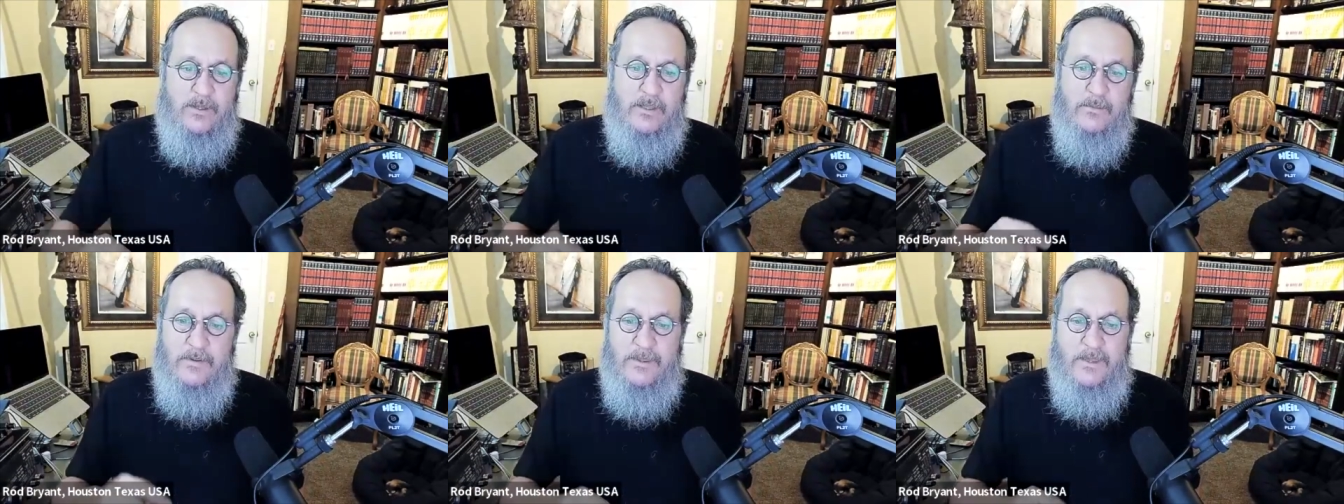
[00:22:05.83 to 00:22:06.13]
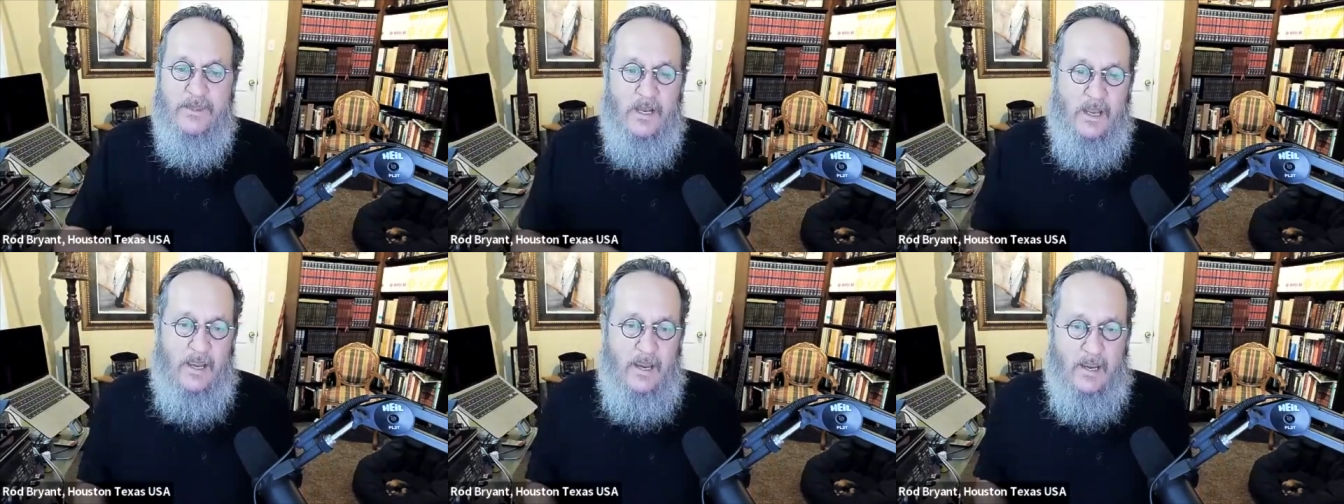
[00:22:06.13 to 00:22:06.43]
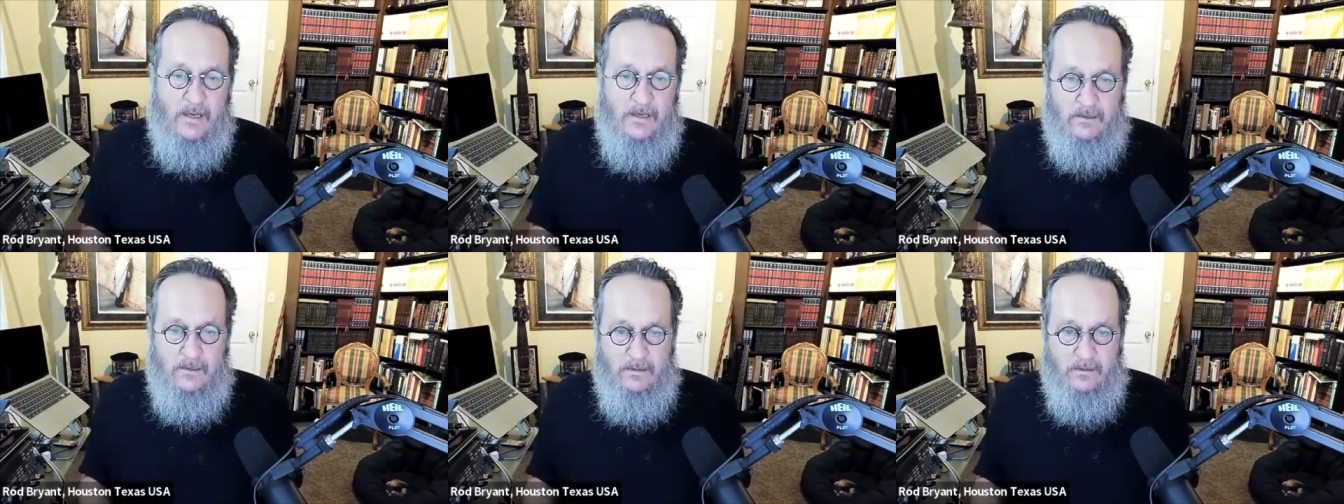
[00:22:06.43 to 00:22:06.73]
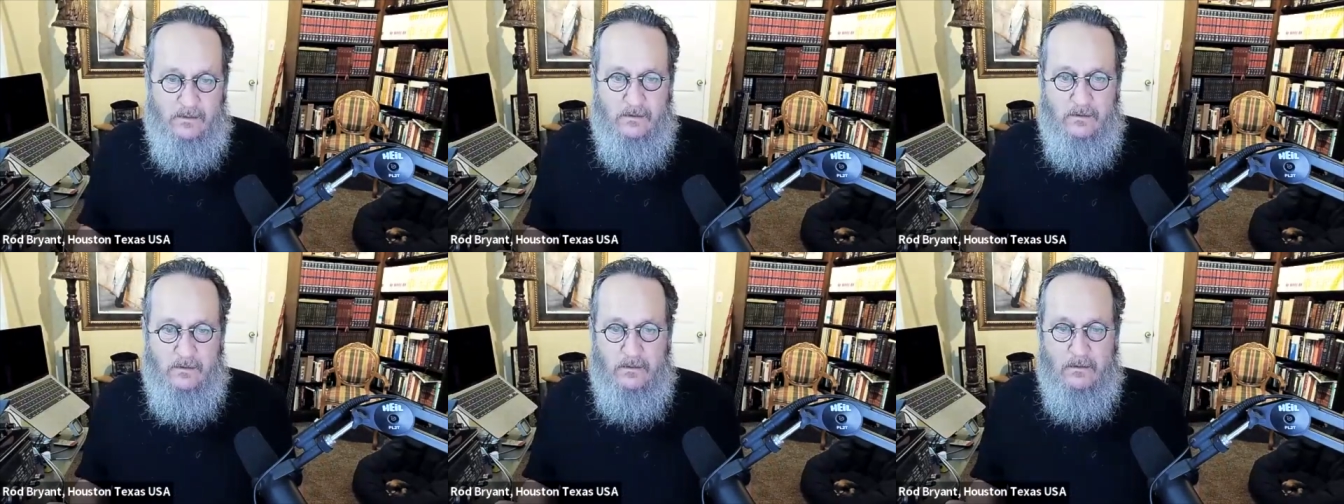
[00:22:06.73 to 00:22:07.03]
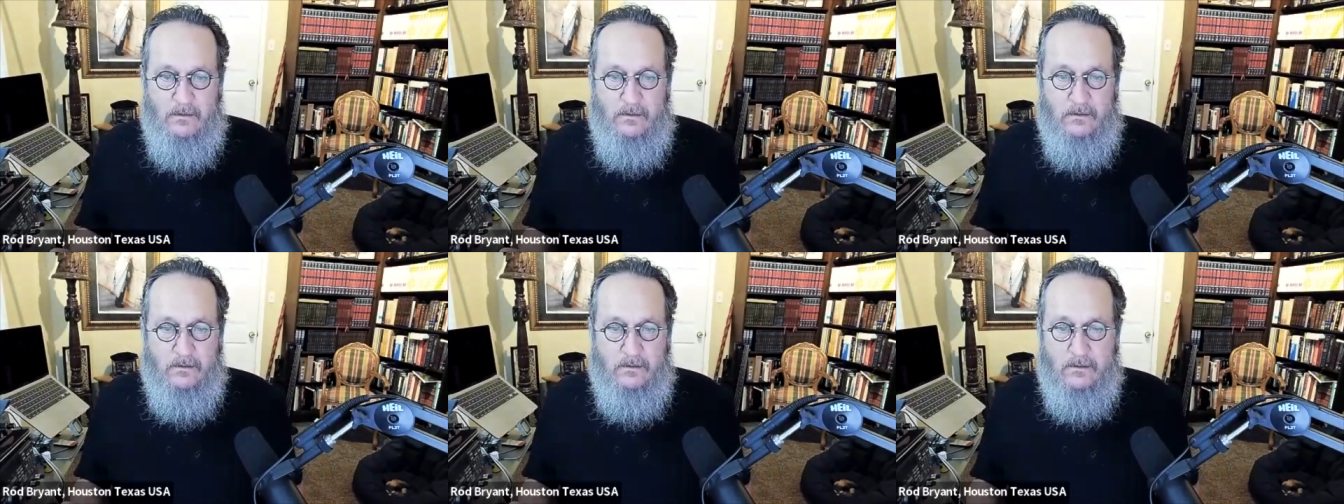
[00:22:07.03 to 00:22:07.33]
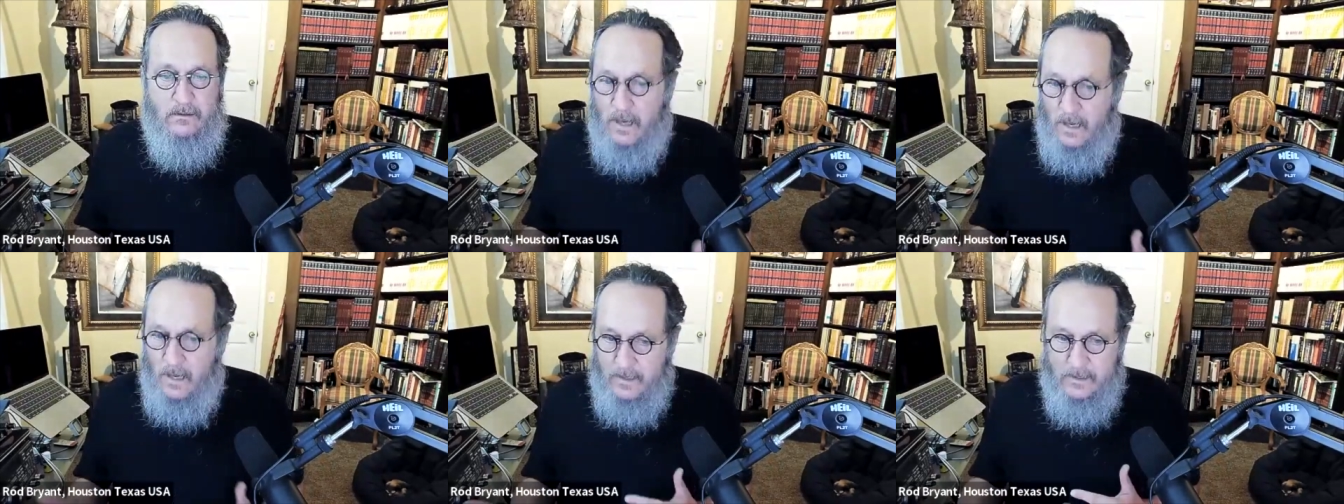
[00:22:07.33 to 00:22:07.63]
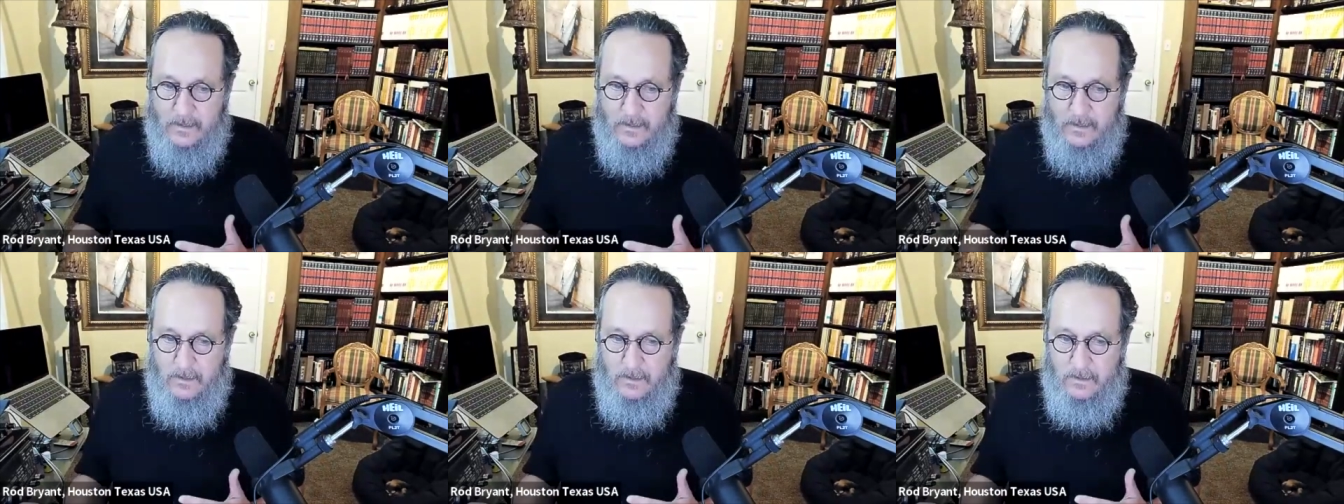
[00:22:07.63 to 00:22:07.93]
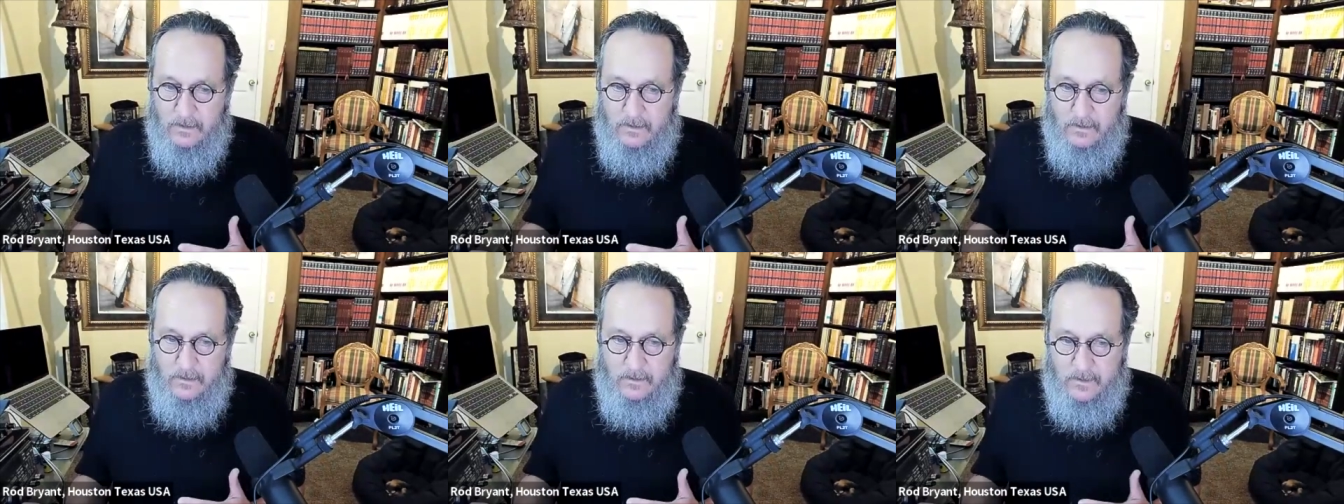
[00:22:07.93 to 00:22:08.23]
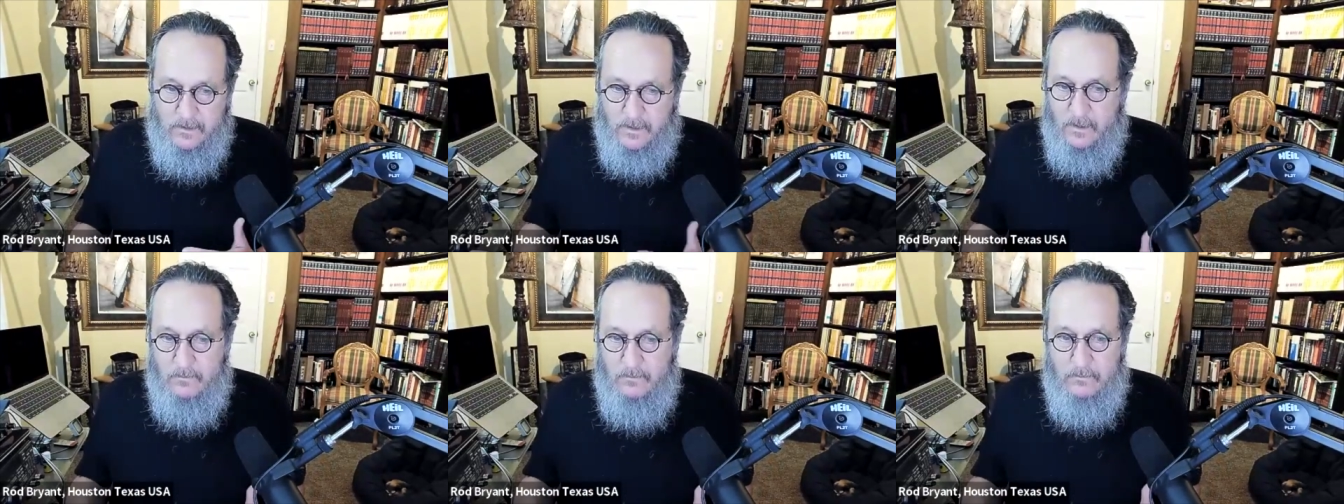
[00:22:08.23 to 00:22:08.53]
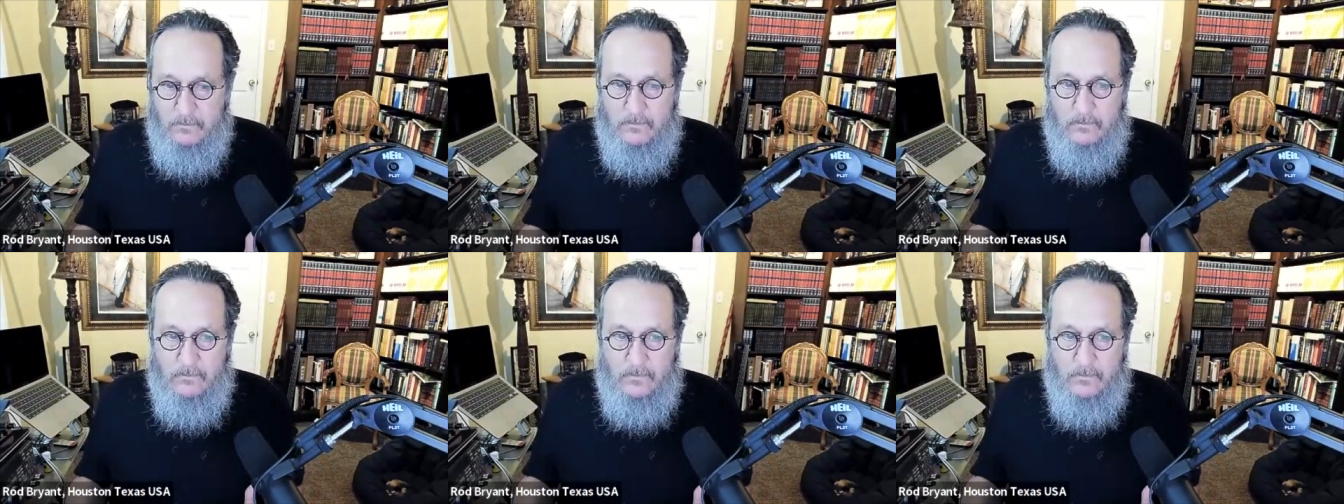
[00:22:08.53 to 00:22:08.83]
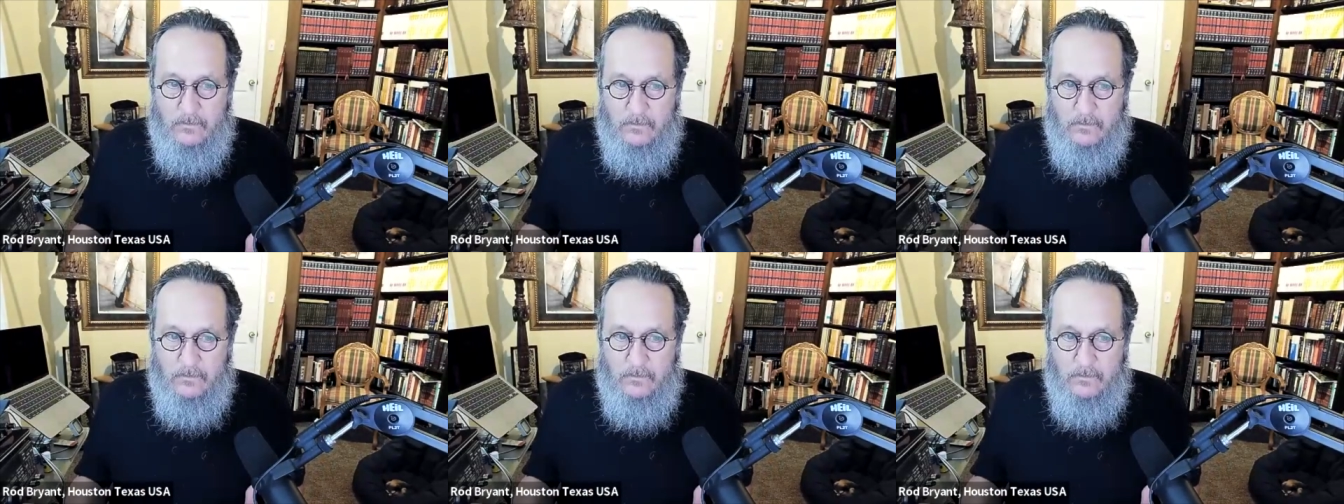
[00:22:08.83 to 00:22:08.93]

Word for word: them in the land, not them.